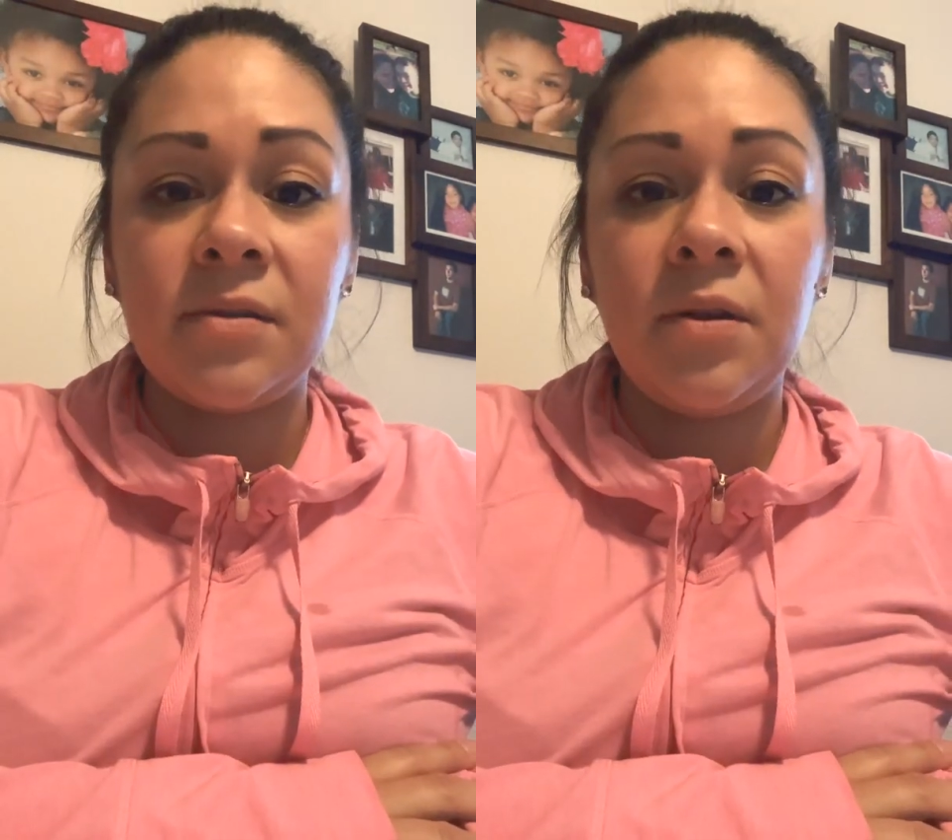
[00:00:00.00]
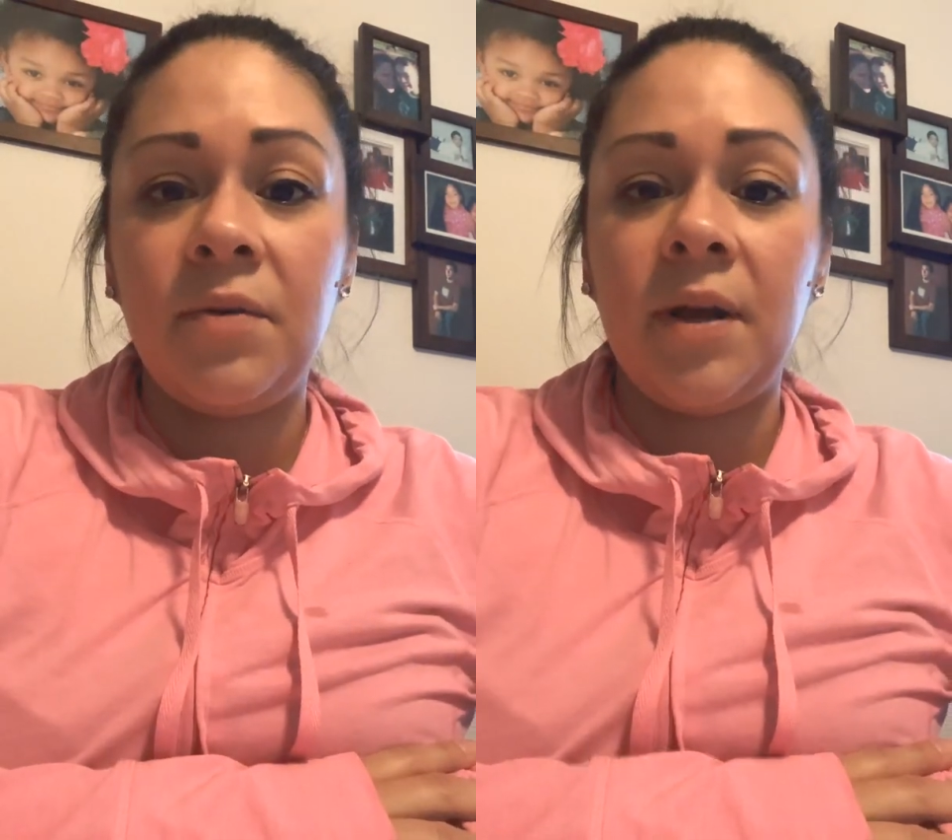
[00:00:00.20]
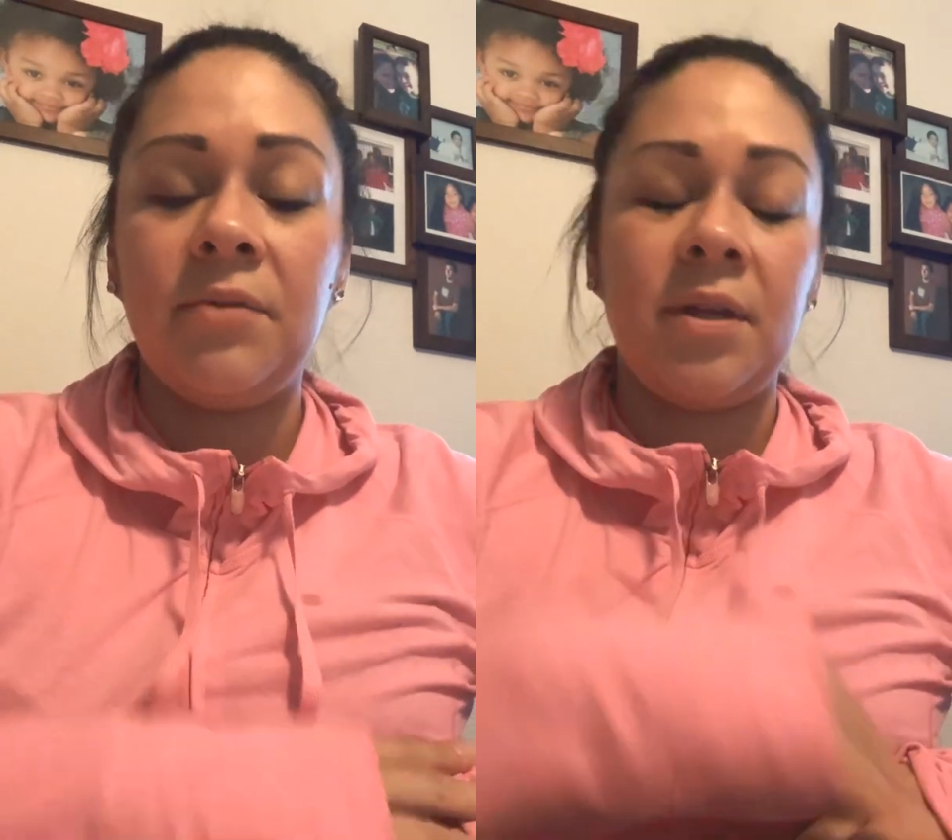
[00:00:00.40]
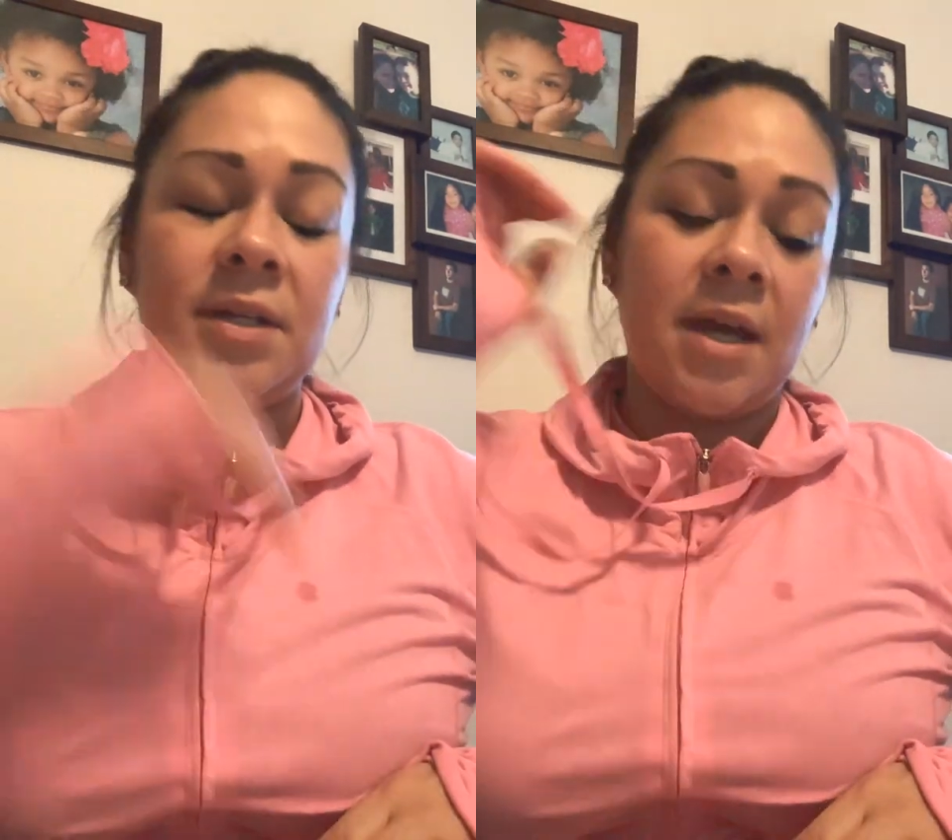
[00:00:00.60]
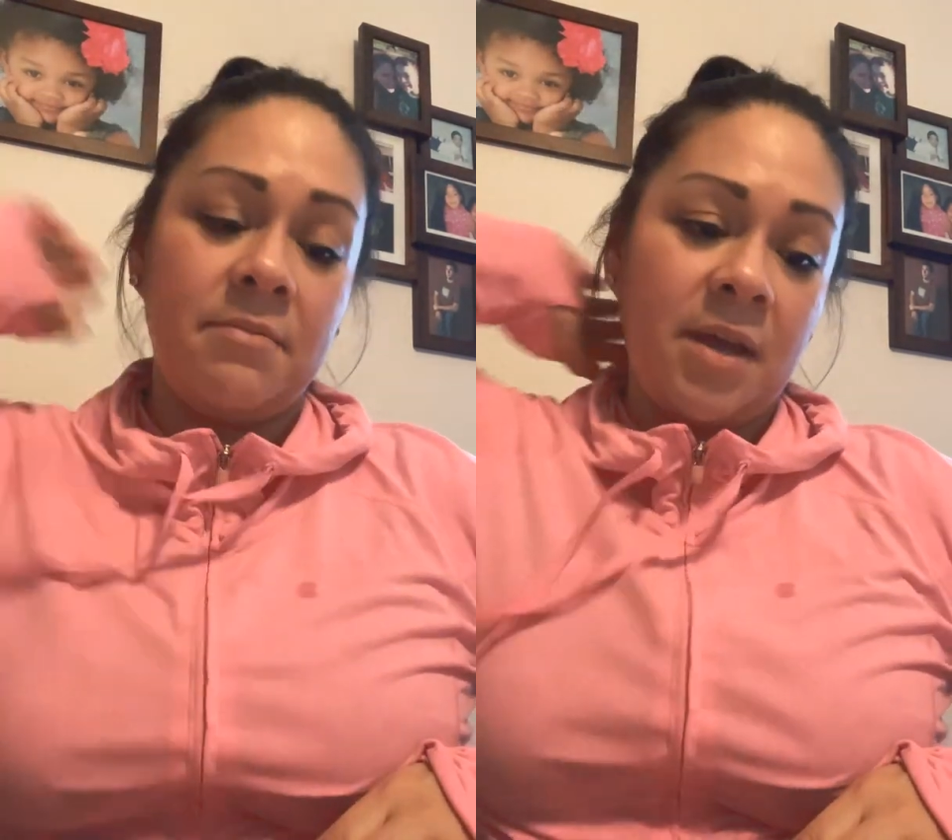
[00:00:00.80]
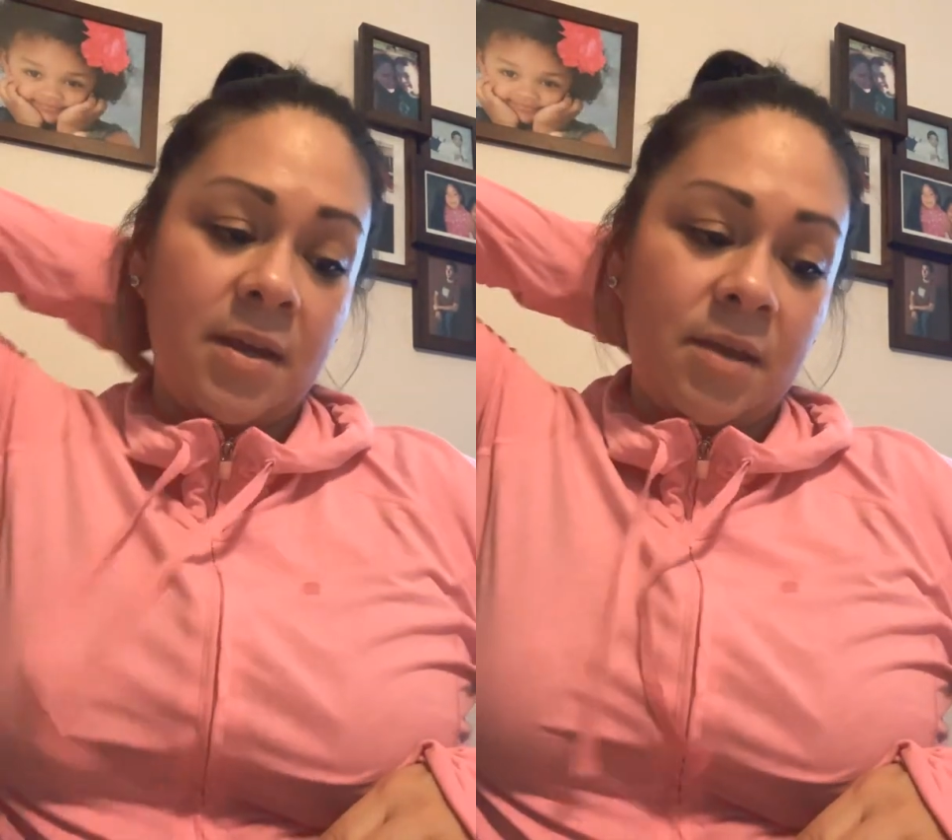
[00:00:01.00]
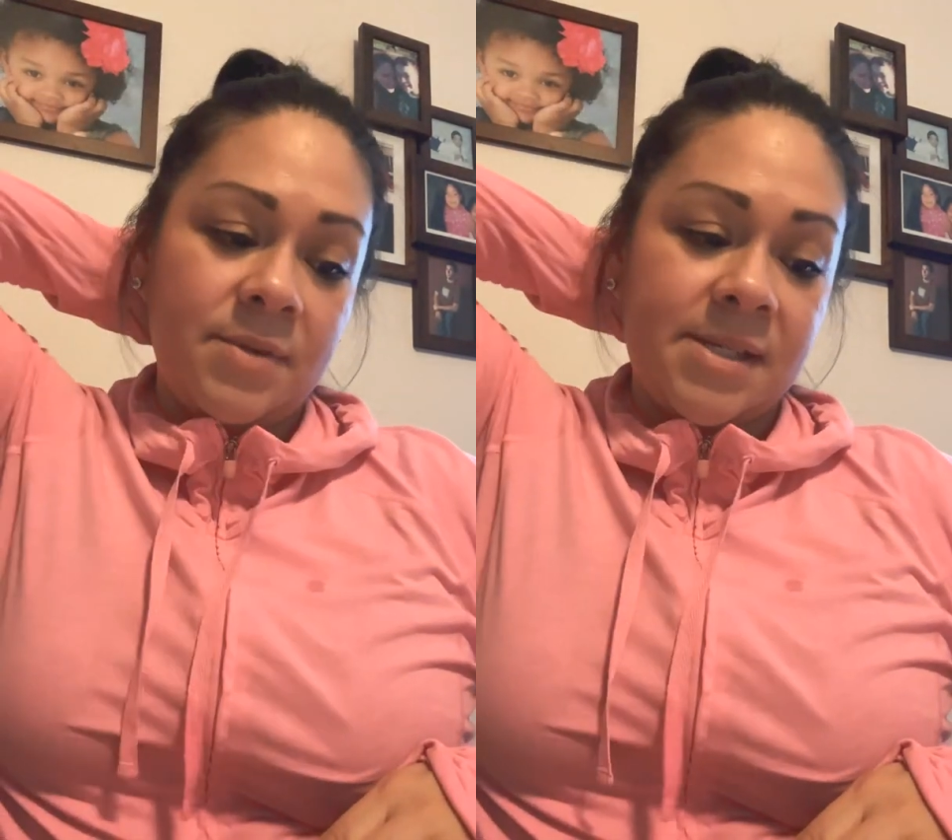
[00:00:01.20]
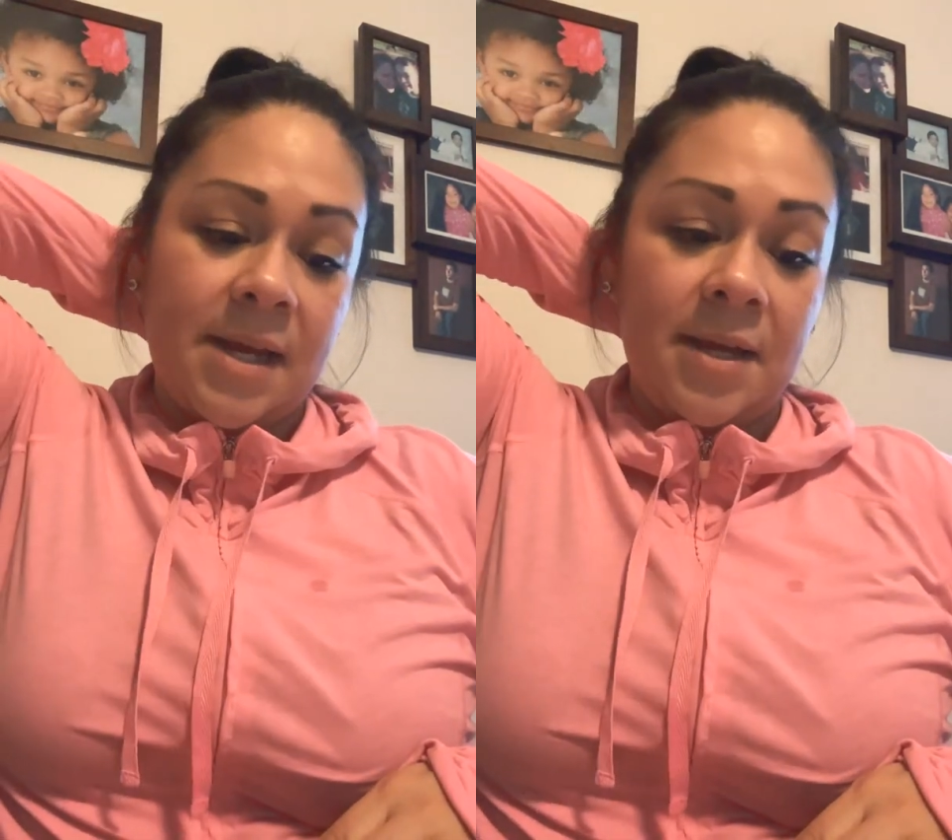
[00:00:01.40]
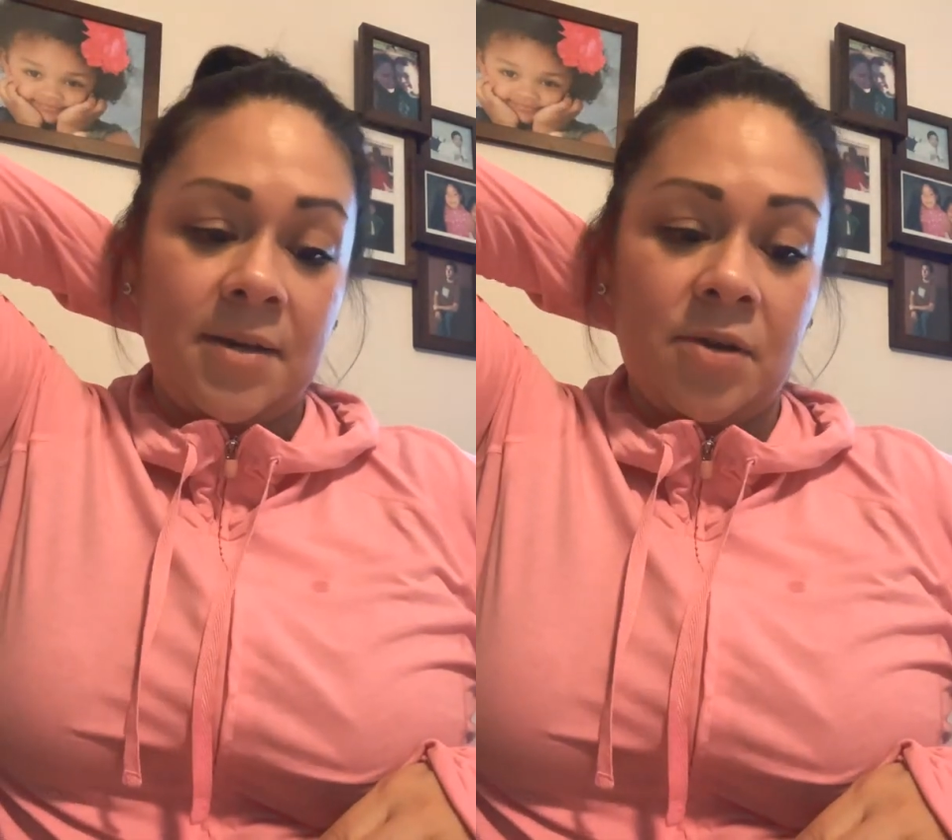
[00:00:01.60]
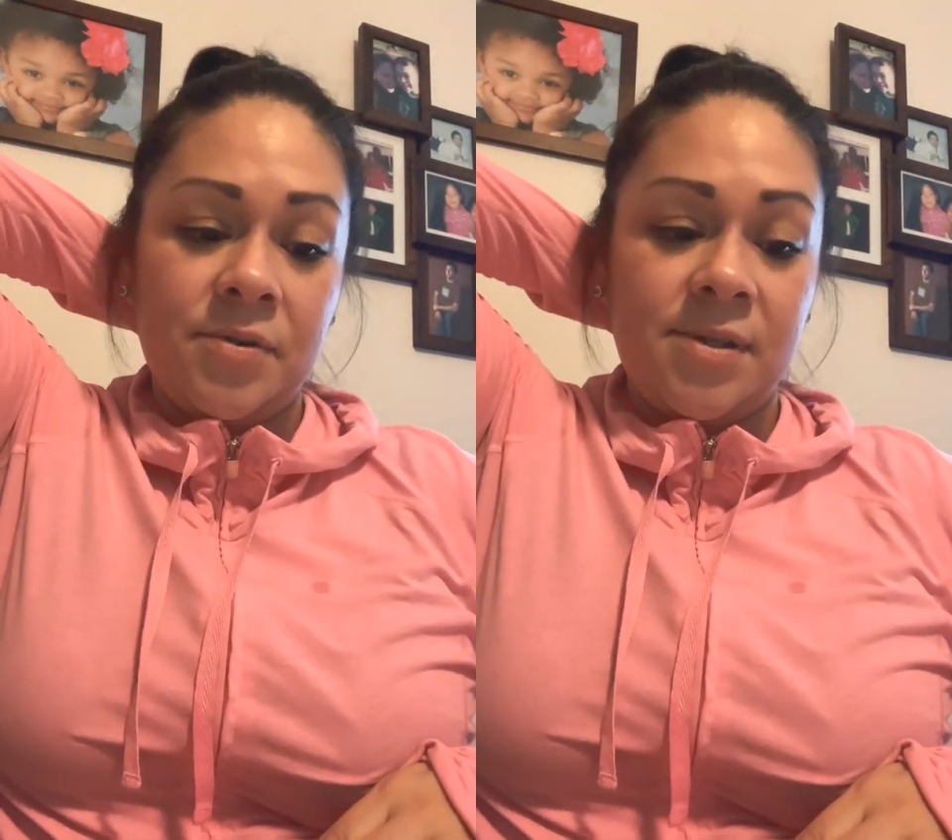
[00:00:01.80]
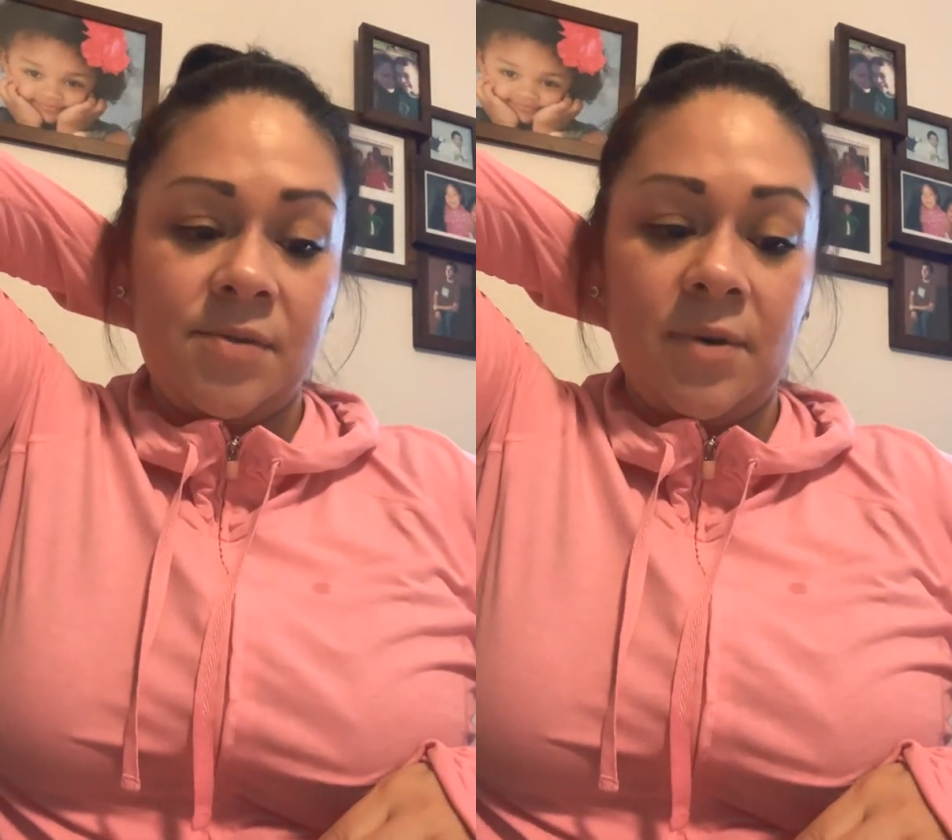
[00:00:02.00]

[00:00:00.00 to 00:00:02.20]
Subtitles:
around the time that he was diagnosed